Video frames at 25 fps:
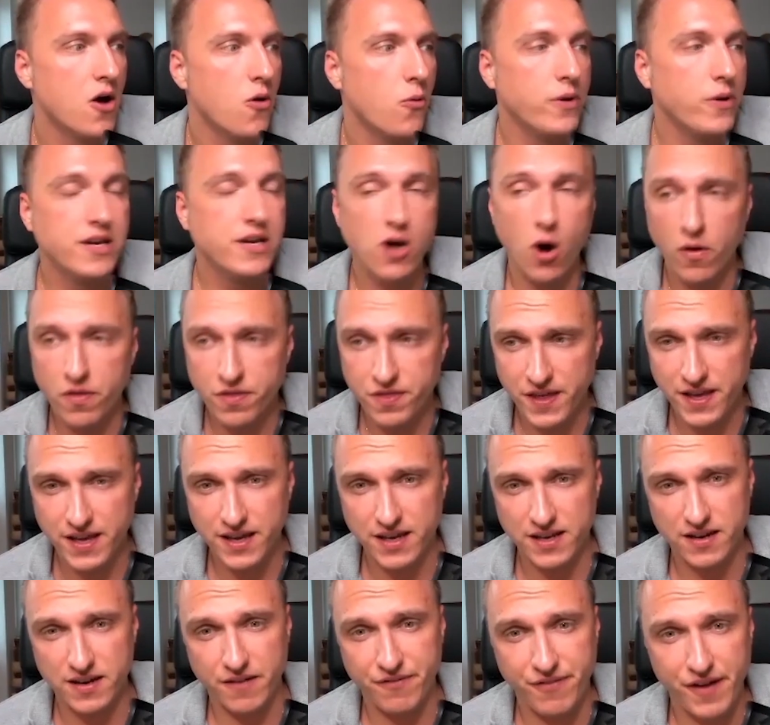We don't
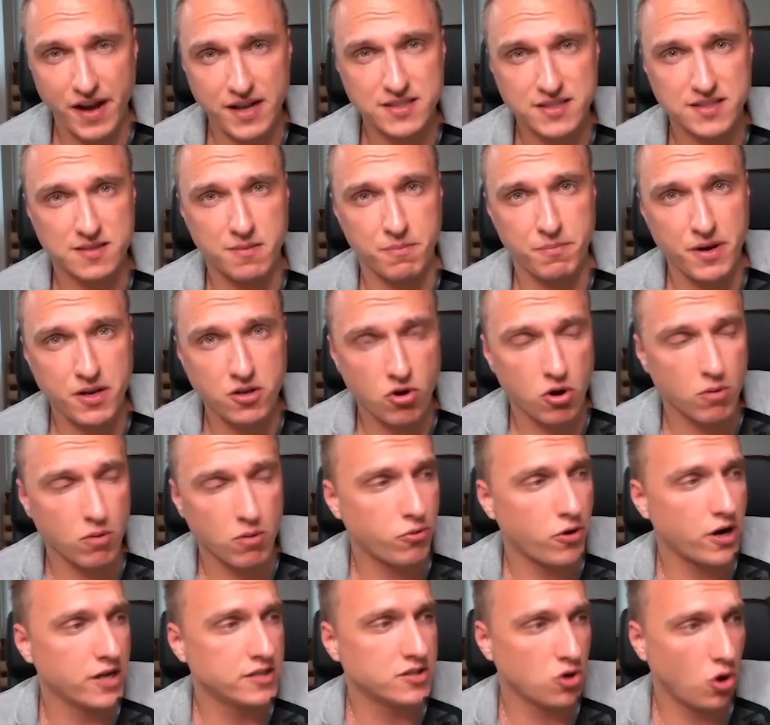think it affects the Bitcoin
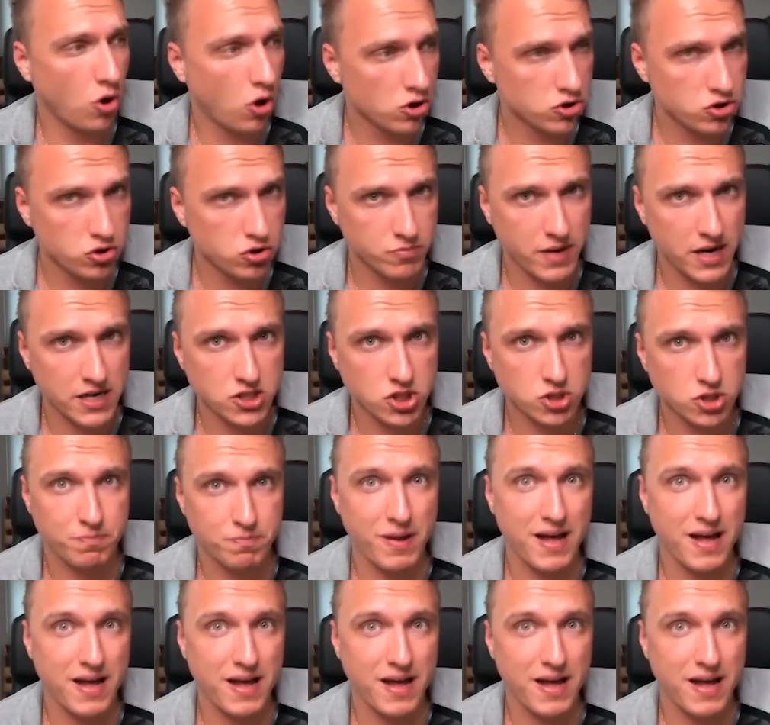price all too much,